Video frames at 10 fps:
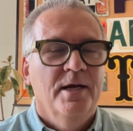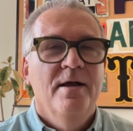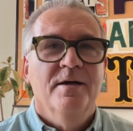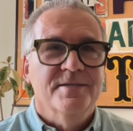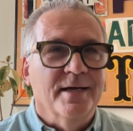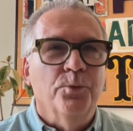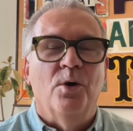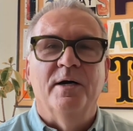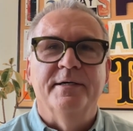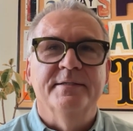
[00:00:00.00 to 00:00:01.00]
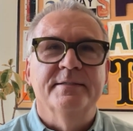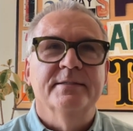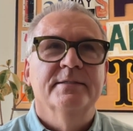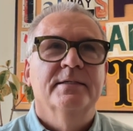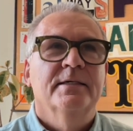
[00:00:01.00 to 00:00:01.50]
Because otherwise,
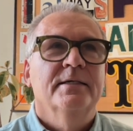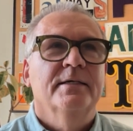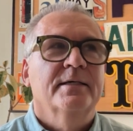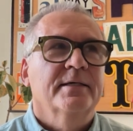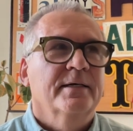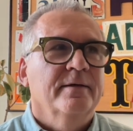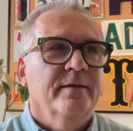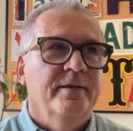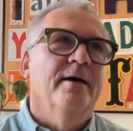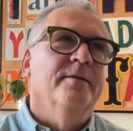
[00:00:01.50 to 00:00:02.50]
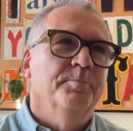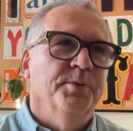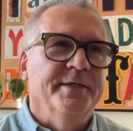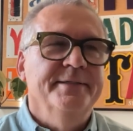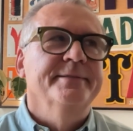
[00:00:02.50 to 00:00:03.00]
the other
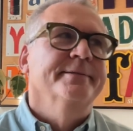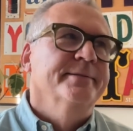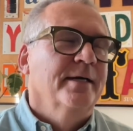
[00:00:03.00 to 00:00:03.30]
place